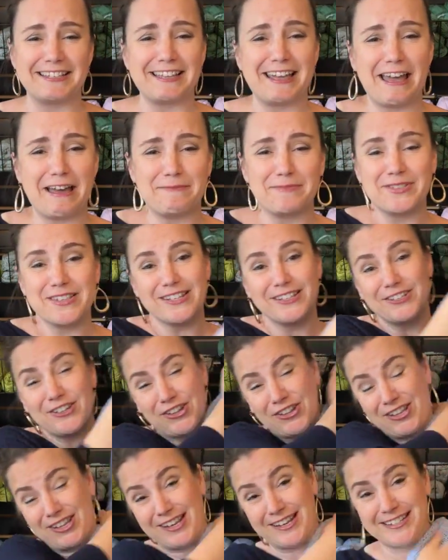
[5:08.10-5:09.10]
think it's
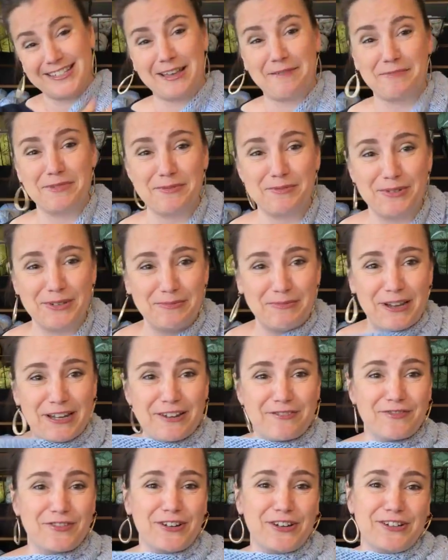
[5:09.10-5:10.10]
absolutely acceptable to
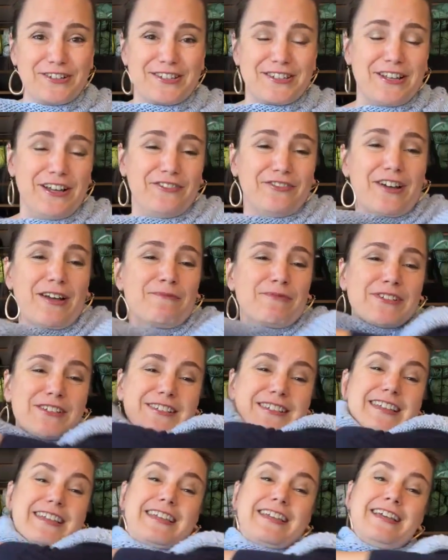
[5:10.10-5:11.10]
make it for yourself. I'm
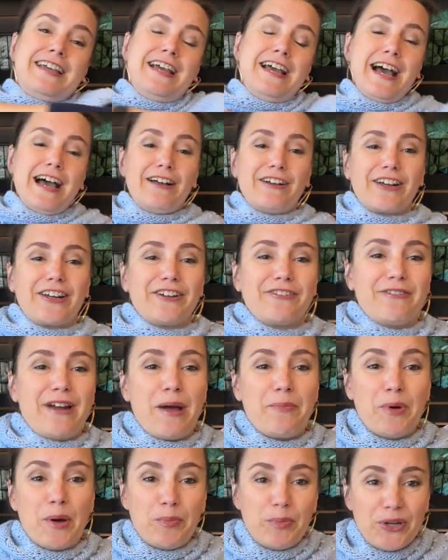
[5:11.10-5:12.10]
just like, I'm going to
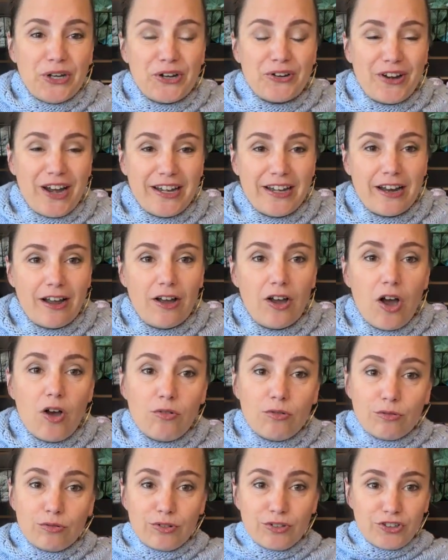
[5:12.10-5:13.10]
wrap up in it right now.
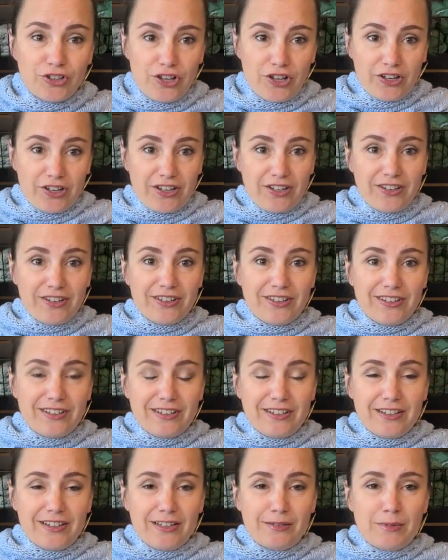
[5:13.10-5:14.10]
Oh, look,
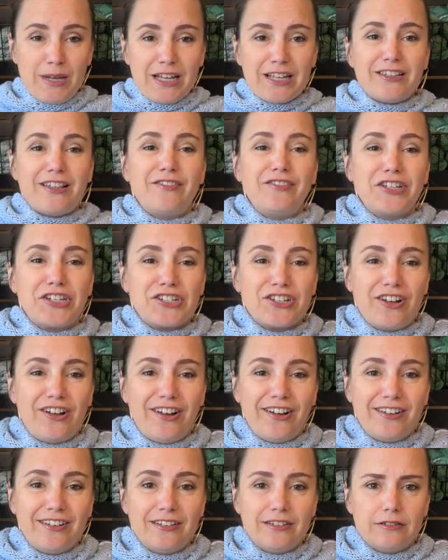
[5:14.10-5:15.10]
it'd make a lovely
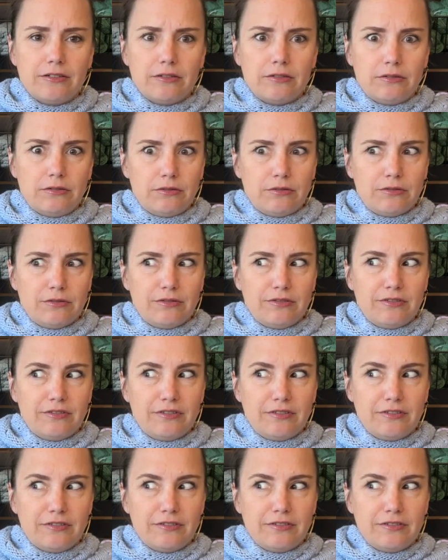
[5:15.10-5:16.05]
shawl. Oh.